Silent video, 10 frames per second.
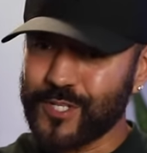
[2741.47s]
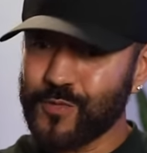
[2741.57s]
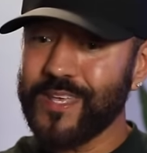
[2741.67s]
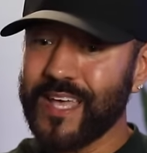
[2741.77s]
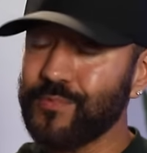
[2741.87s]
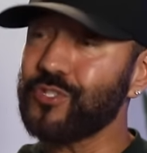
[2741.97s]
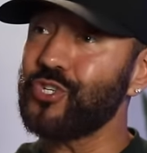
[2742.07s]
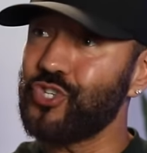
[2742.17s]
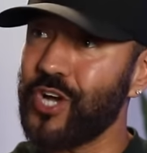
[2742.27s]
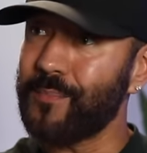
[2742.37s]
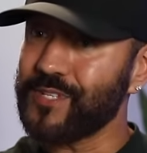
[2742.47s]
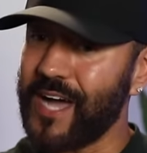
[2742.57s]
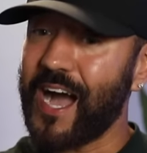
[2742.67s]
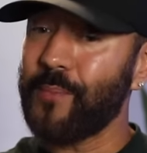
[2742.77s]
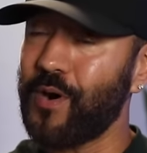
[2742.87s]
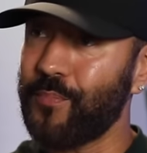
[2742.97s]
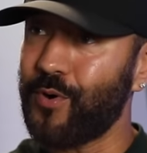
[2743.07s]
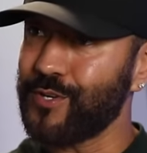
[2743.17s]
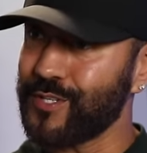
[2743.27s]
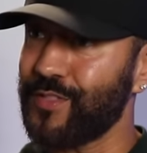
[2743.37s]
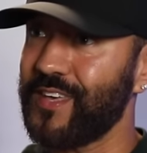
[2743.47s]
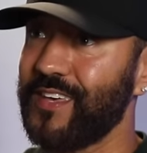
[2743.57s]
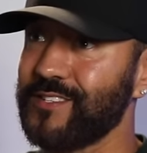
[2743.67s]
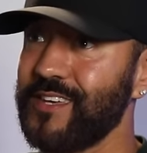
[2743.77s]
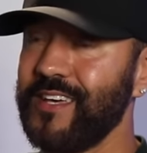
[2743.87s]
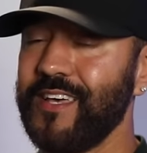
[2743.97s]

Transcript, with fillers: but just being able to jump, to mm-hmm. hop up onto things.